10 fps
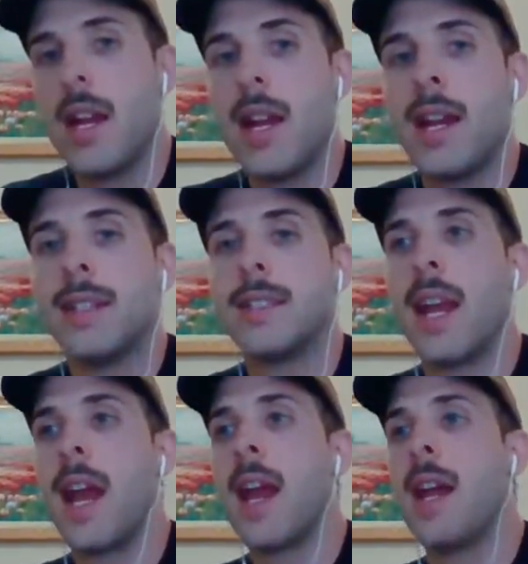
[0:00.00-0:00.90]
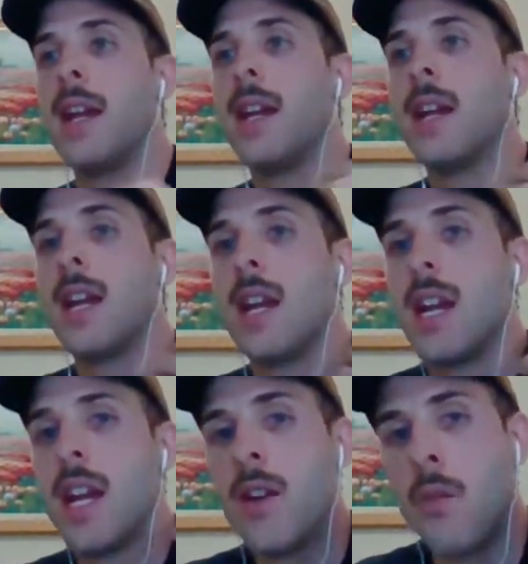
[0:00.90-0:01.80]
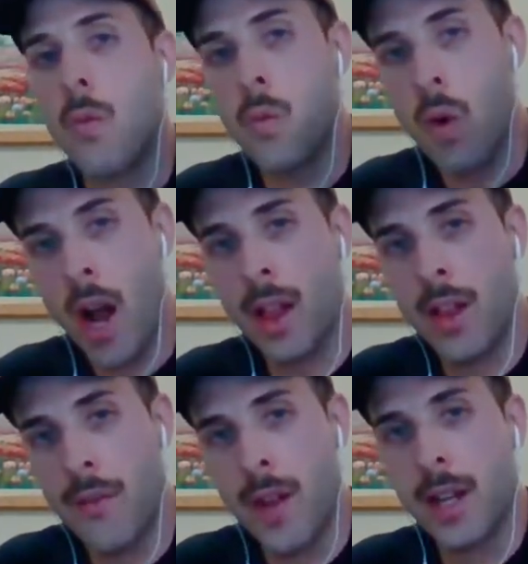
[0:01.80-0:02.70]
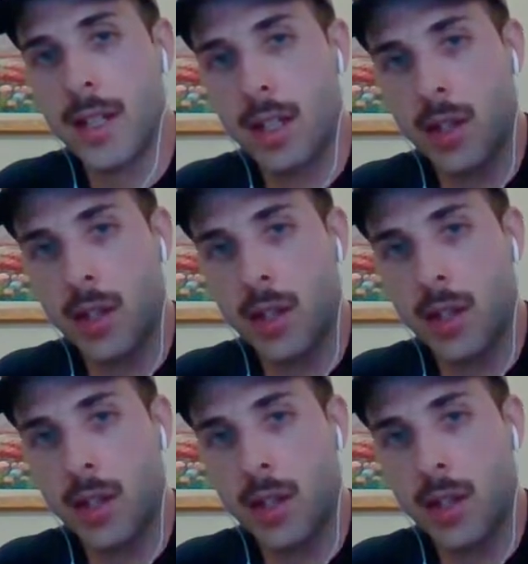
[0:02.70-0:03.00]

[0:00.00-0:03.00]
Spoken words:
is an irrelevant